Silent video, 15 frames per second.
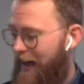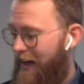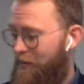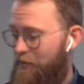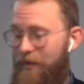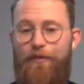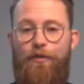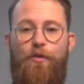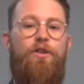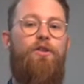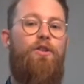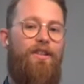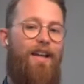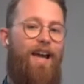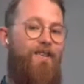before you
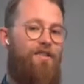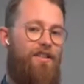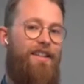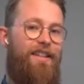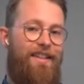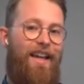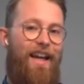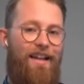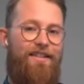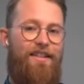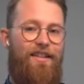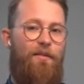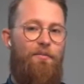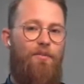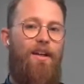can actually get to
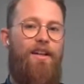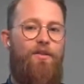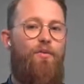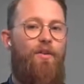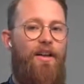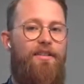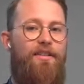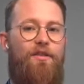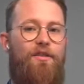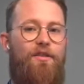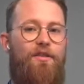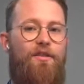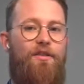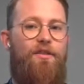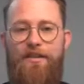that place where it's super
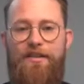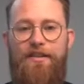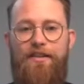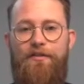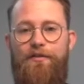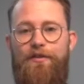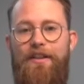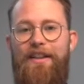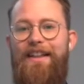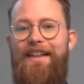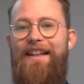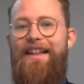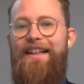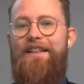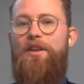intuitive.
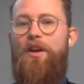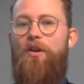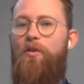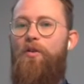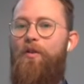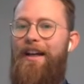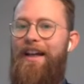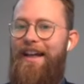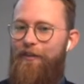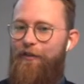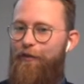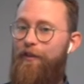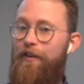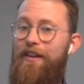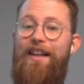So
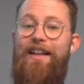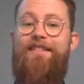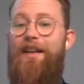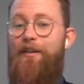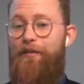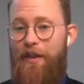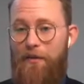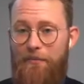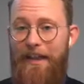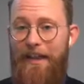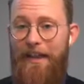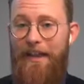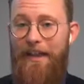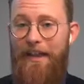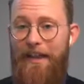let's say for the
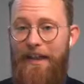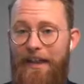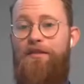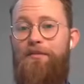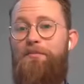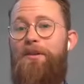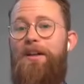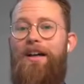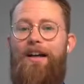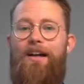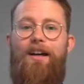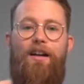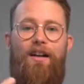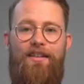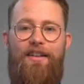meantime,
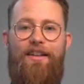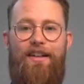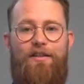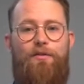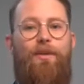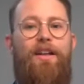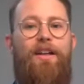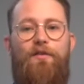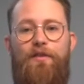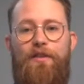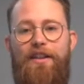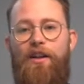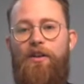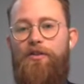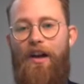I think explainer
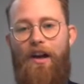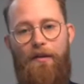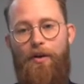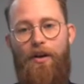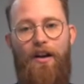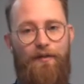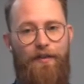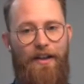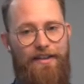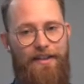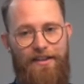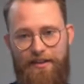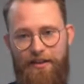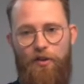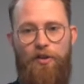videos are perfect
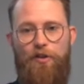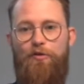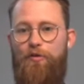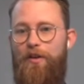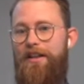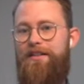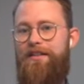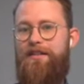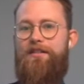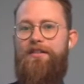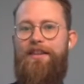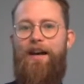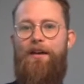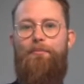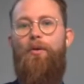until you reach
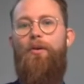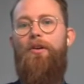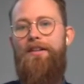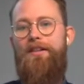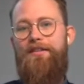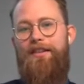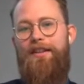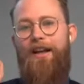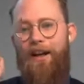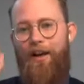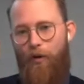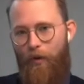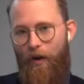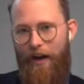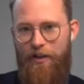that point
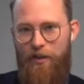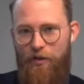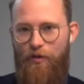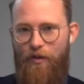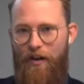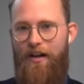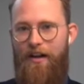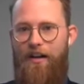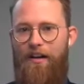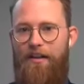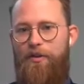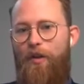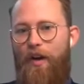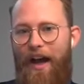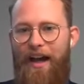where
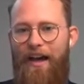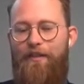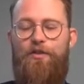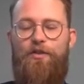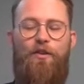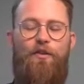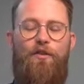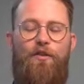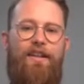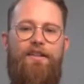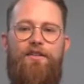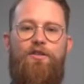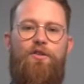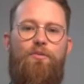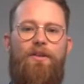you have software
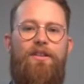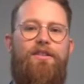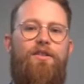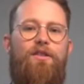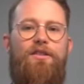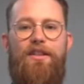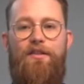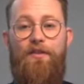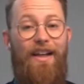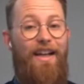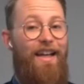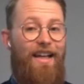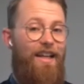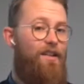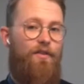that's super intuitive,
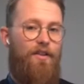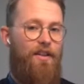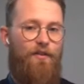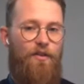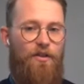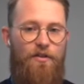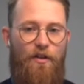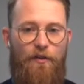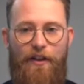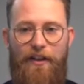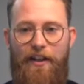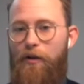even if your software